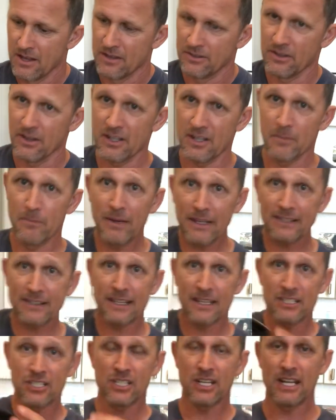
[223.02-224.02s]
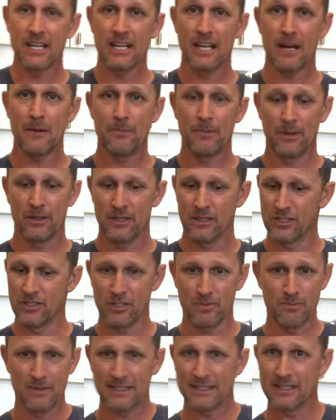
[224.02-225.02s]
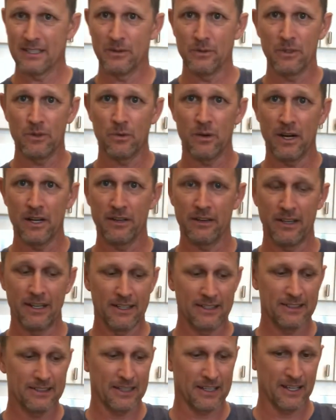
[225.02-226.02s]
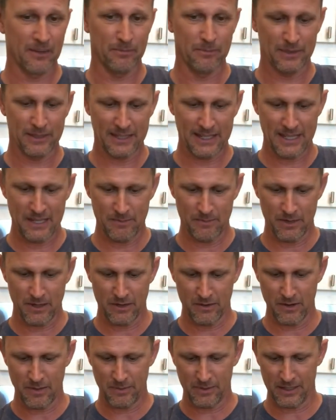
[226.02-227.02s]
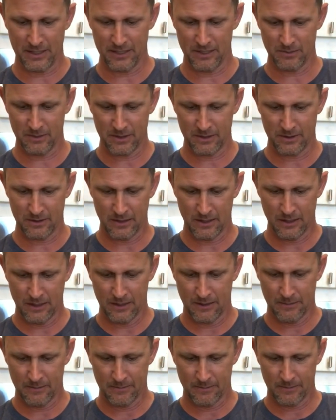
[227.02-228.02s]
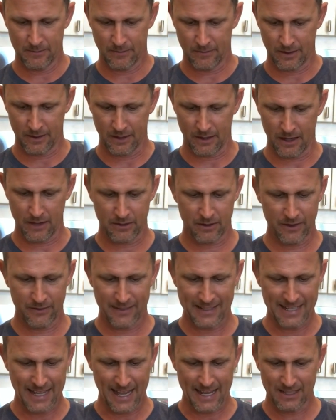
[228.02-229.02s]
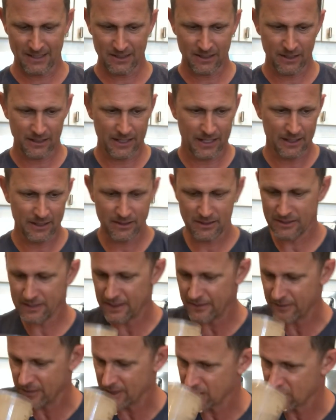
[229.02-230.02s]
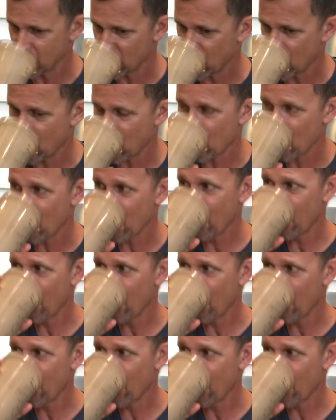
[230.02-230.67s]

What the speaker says: So I'm gonna mix that shake up. You just mix it in with water. It is a complete meal replacement. I don't even taste all that other stuff that's in there.